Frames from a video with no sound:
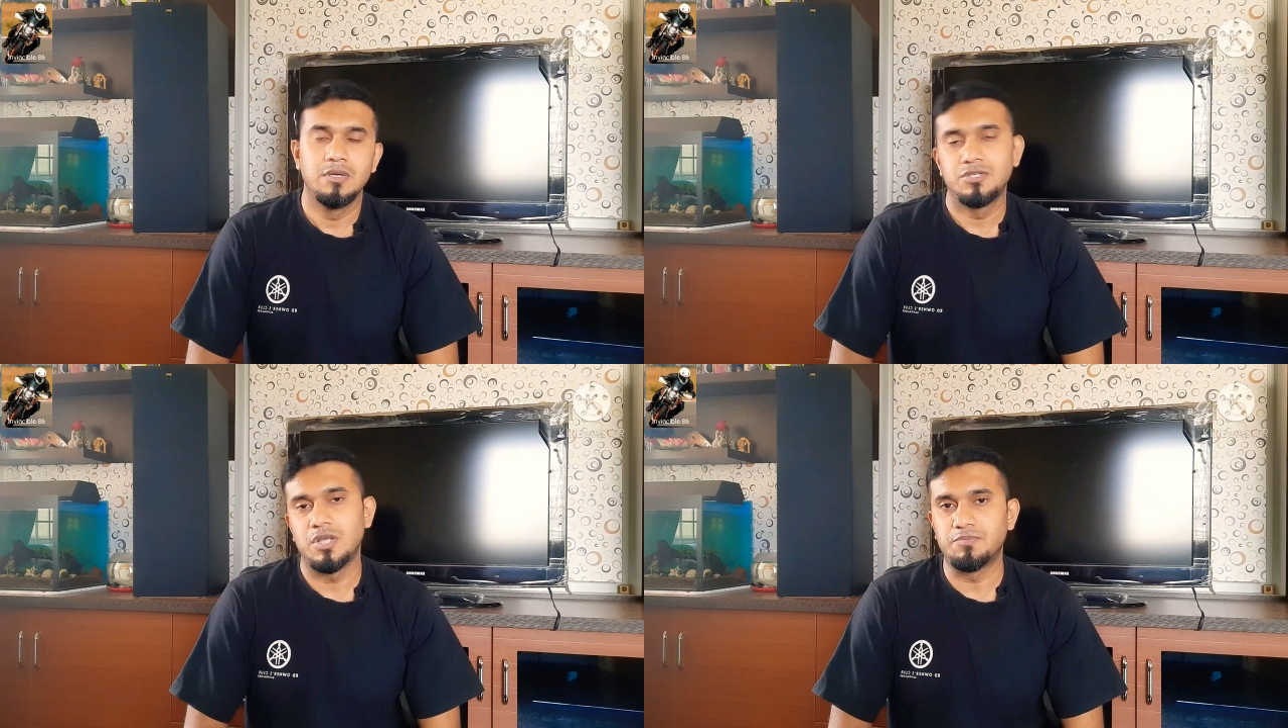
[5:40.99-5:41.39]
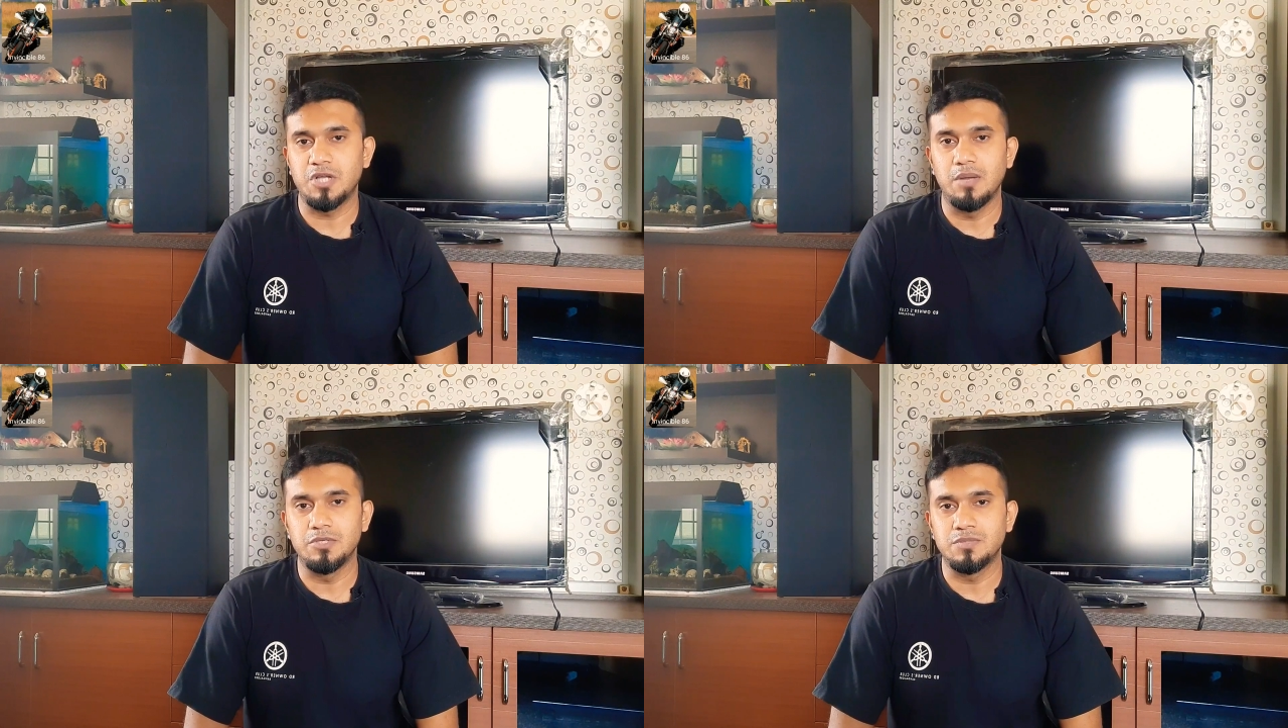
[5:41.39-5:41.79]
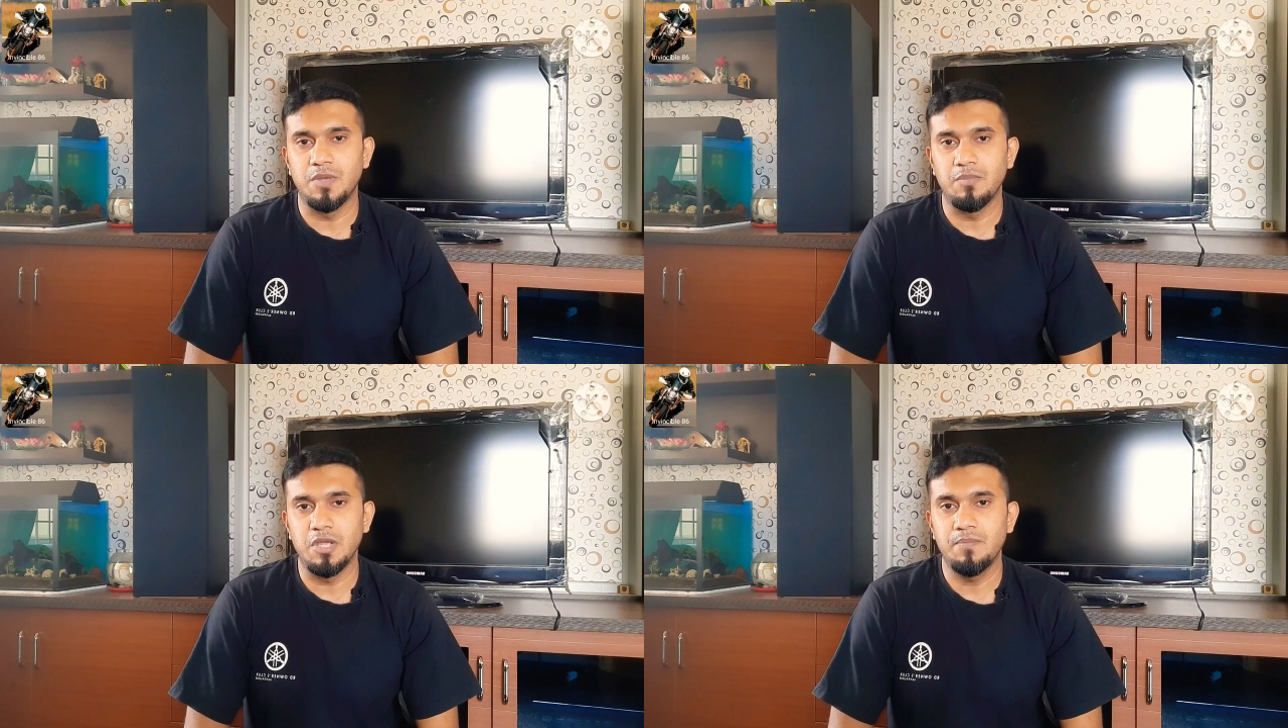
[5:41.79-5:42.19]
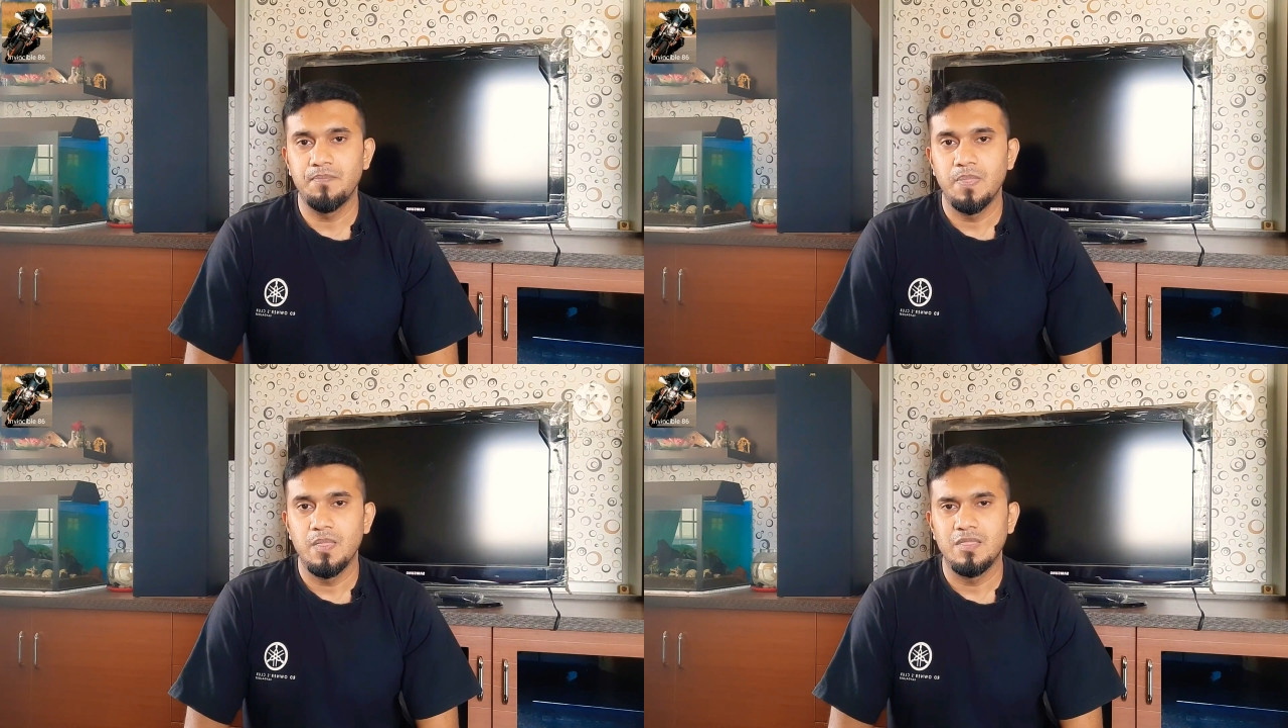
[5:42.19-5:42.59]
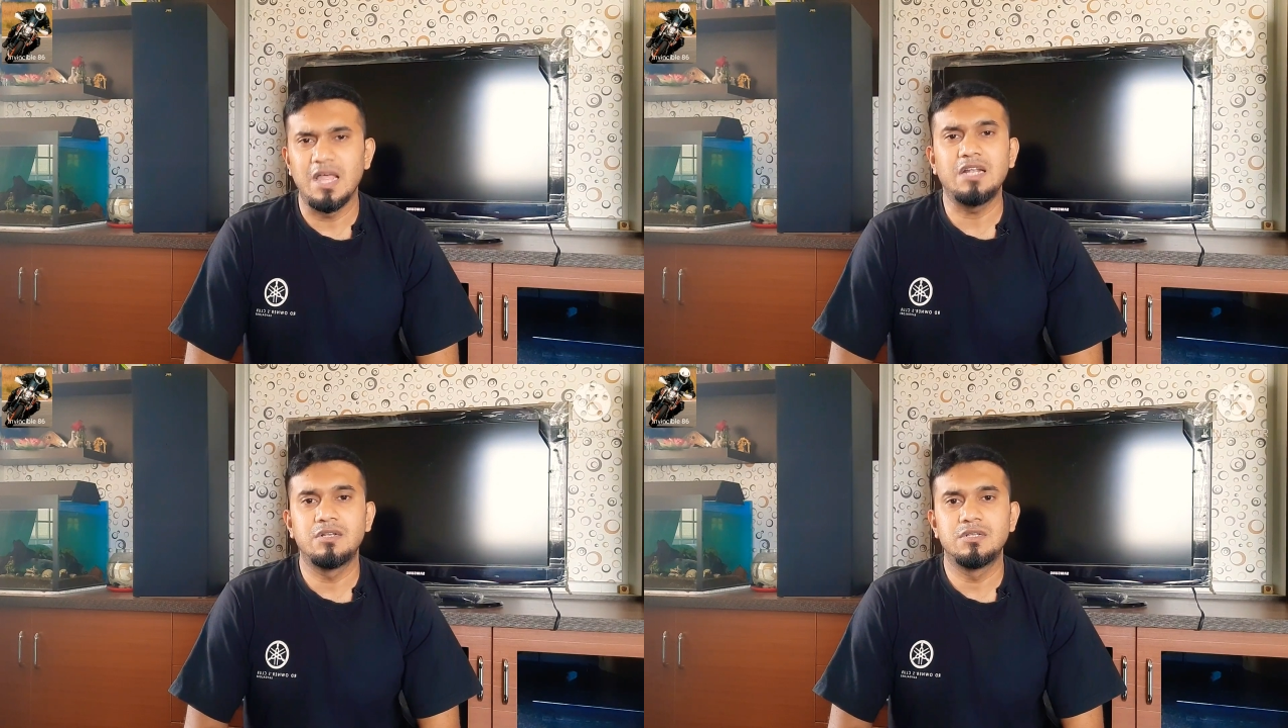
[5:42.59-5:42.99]
subscribers maybe
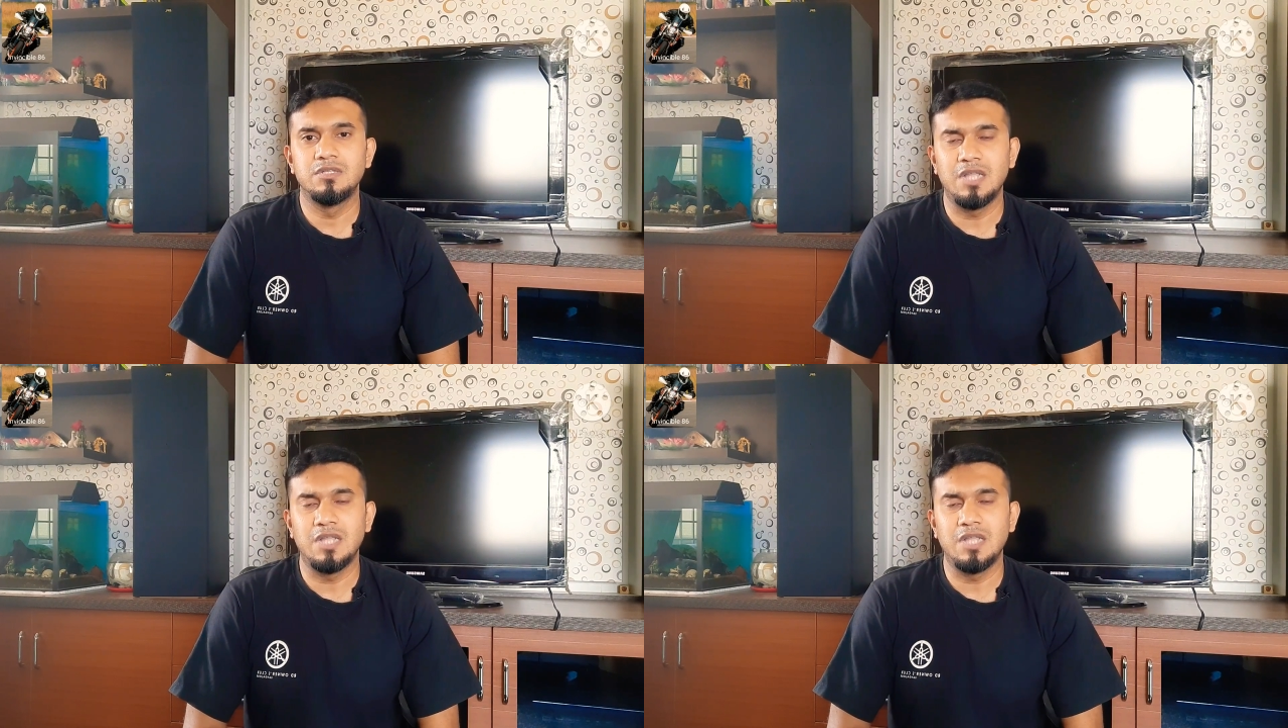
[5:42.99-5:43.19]
that